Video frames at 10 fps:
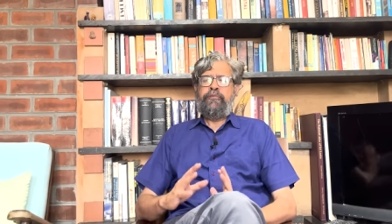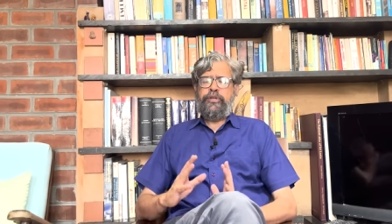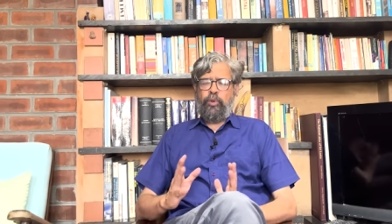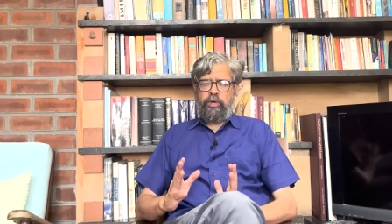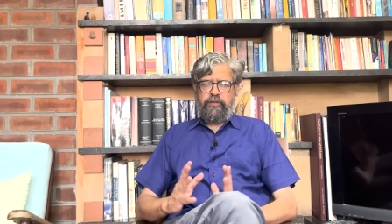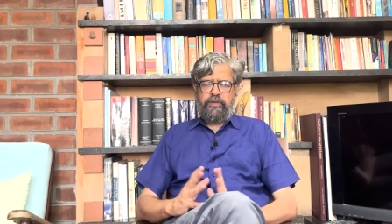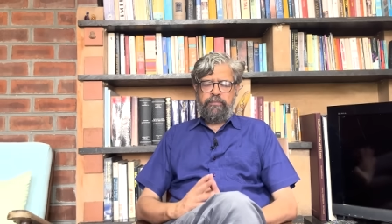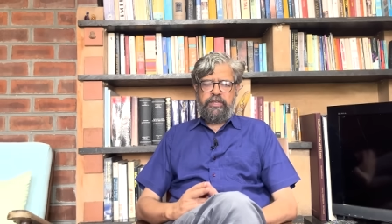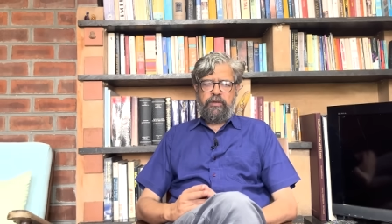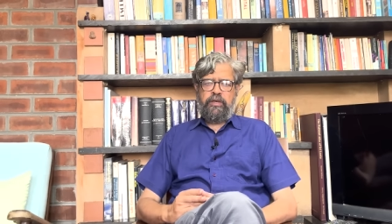We don't have
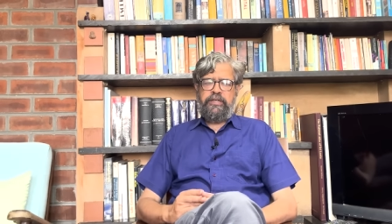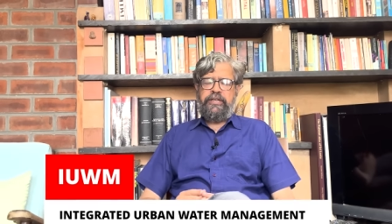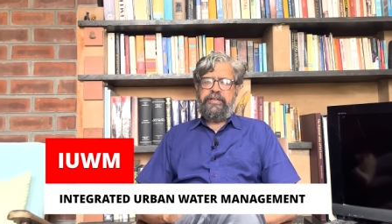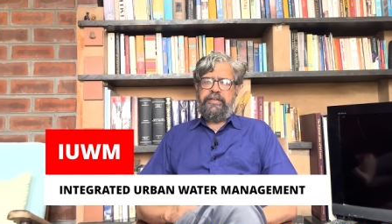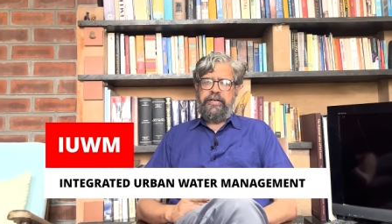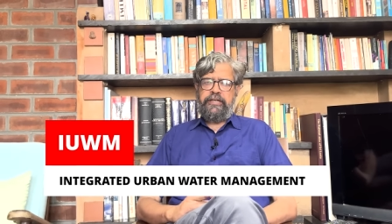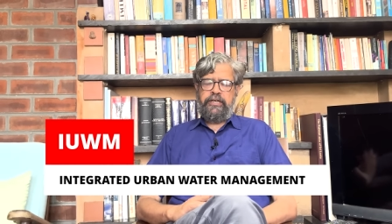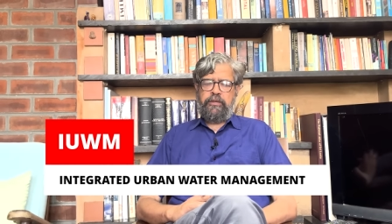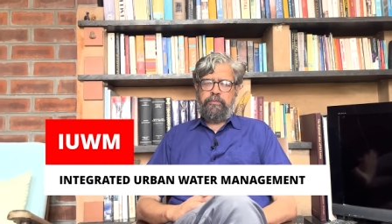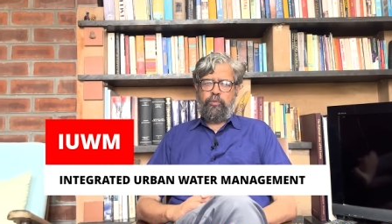something called an
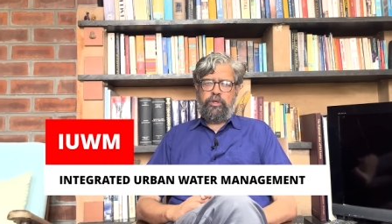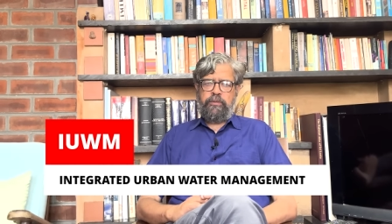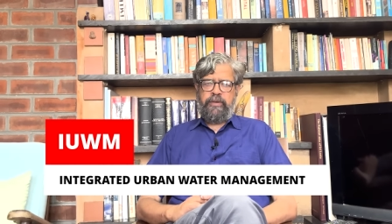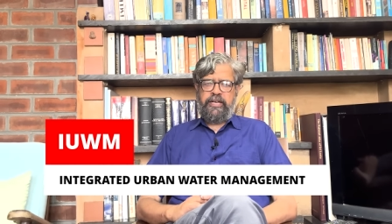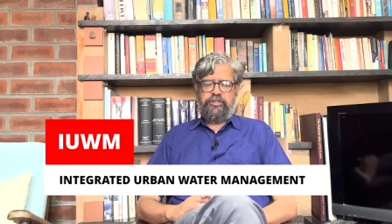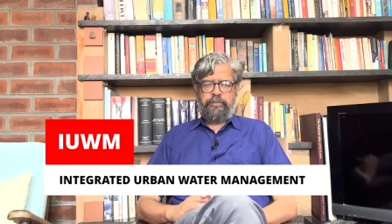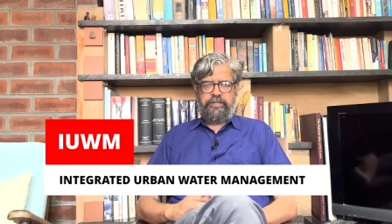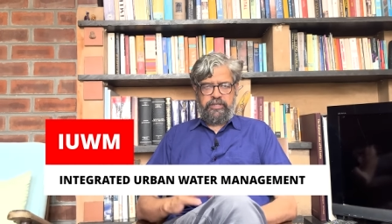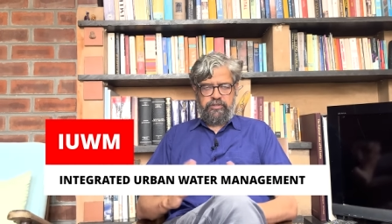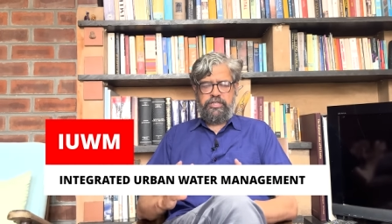integrated urban water
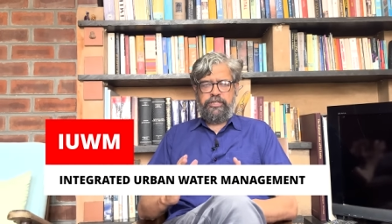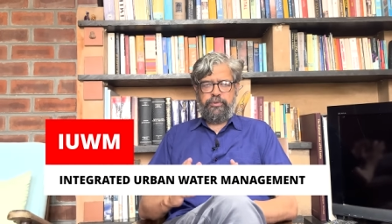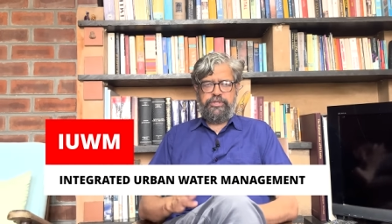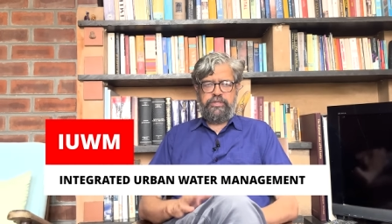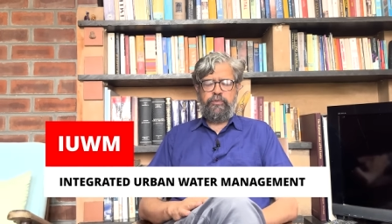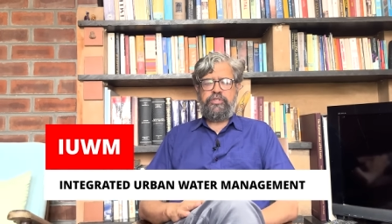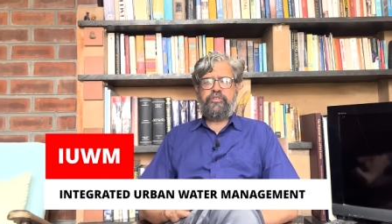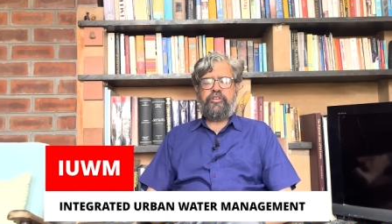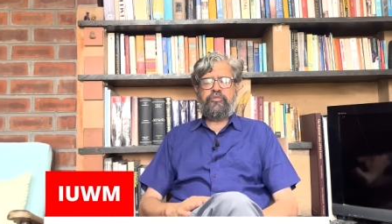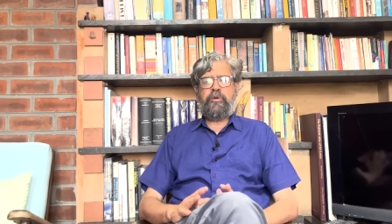management institution, which
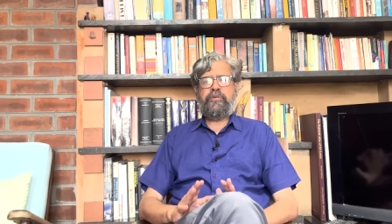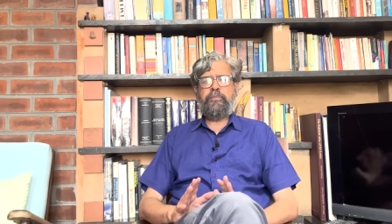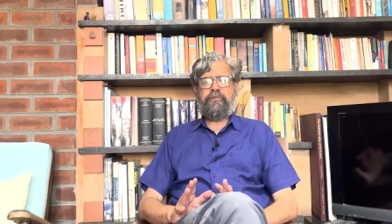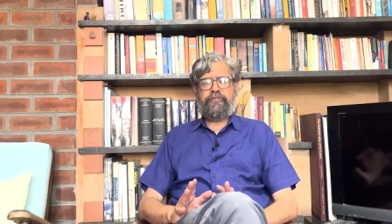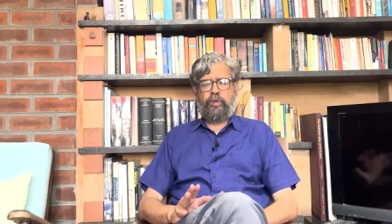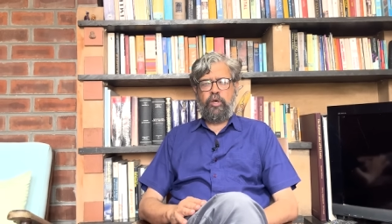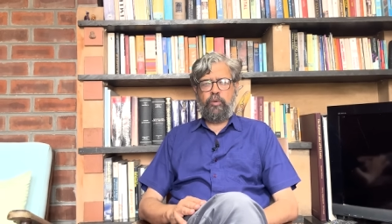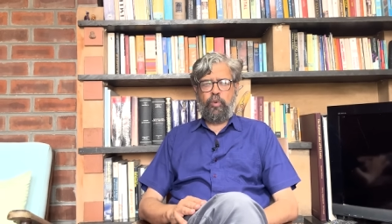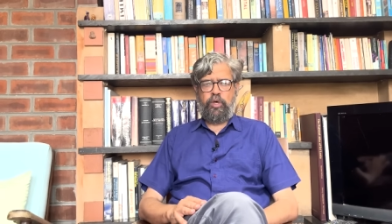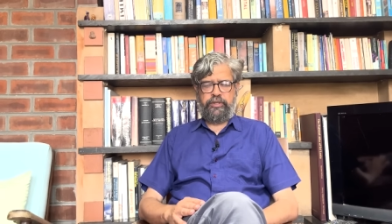is responsible for
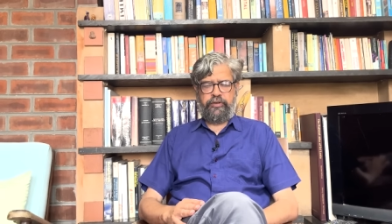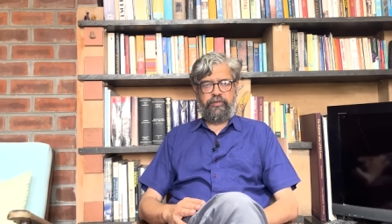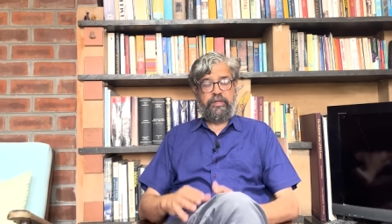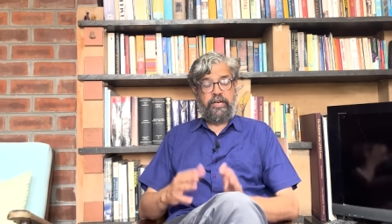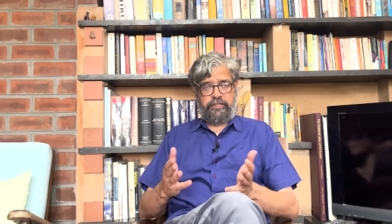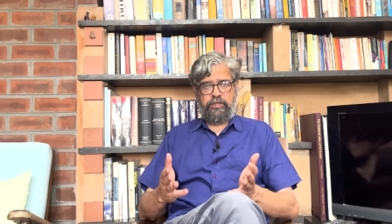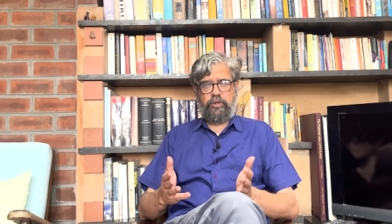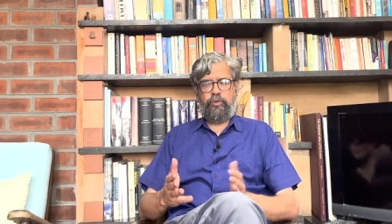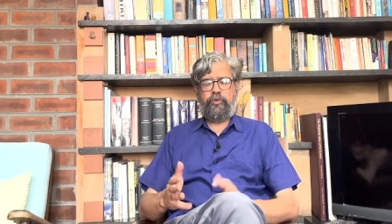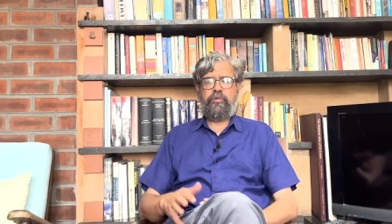all waters. That
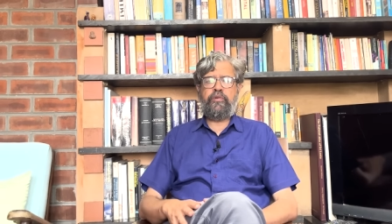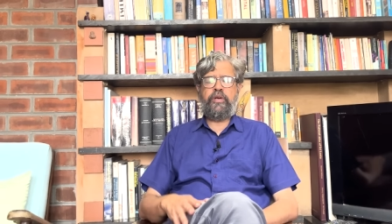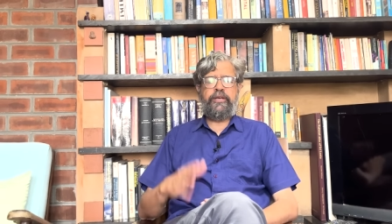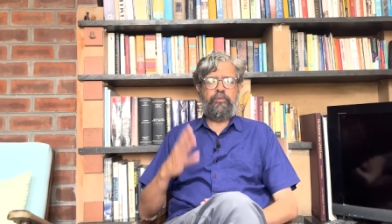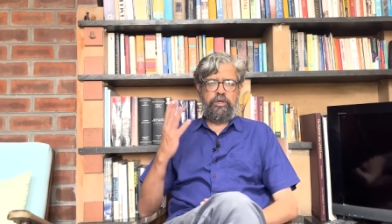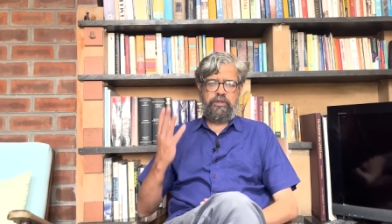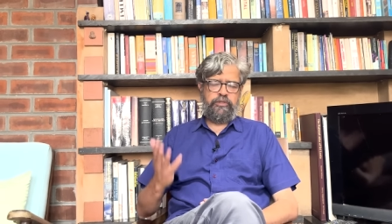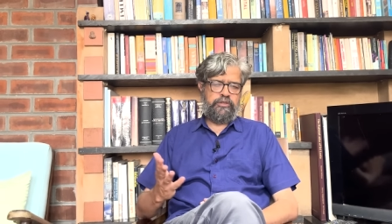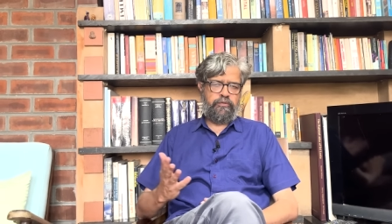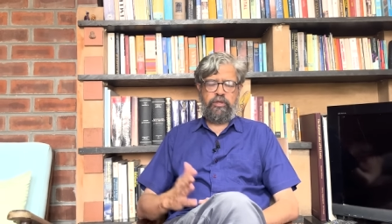includes rainwater,
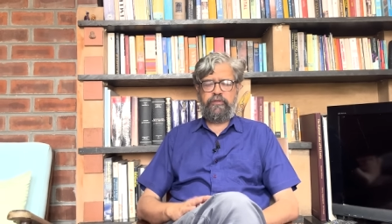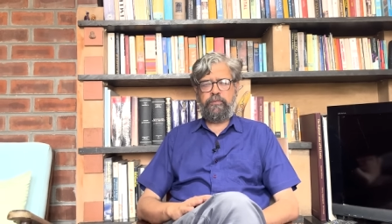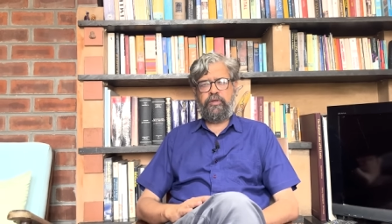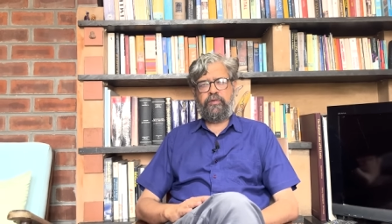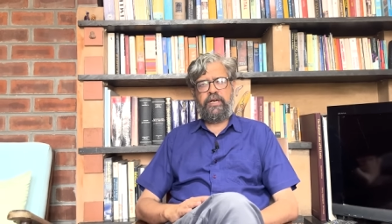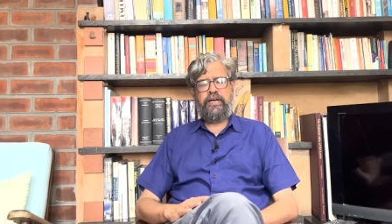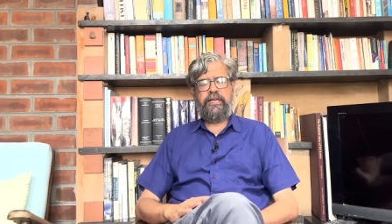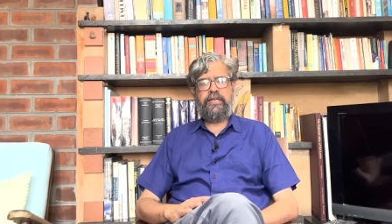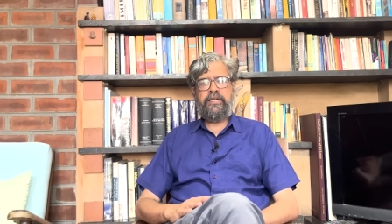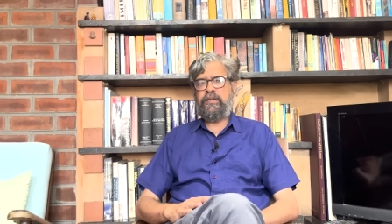which falls from the sky,